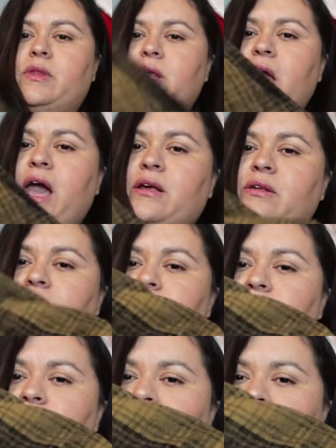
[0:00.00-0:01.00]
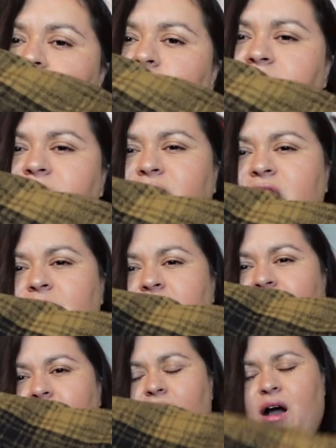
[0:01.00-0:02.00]
yeah. So this one, it's
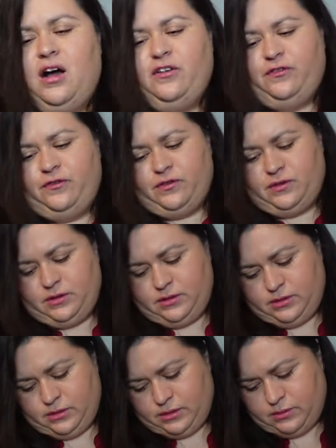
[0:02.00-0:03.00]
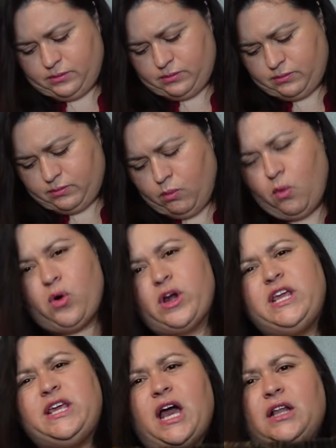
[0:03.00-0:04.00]
coming off more
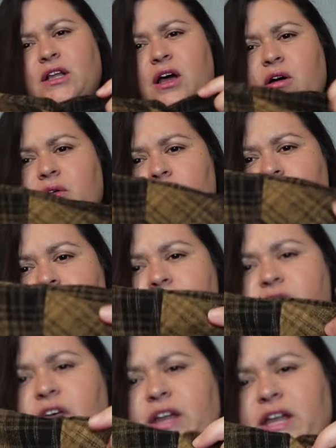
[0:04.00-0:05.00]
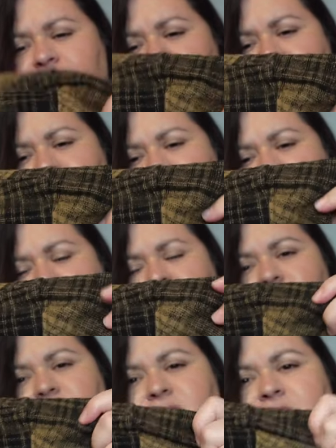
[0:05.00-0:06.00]
yellow than it actually is. It's